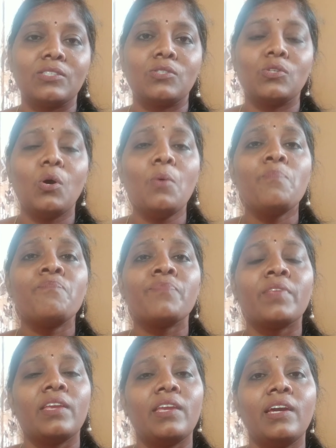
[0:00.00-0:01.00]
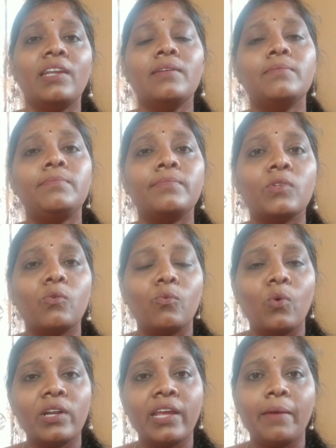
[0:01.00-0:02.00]
So here
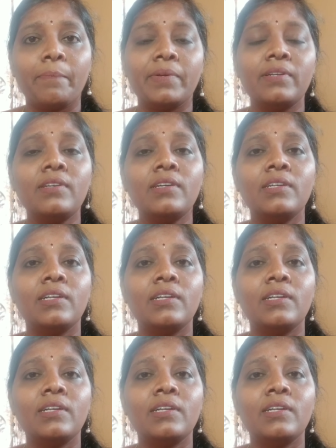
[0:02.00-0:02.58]
what happened,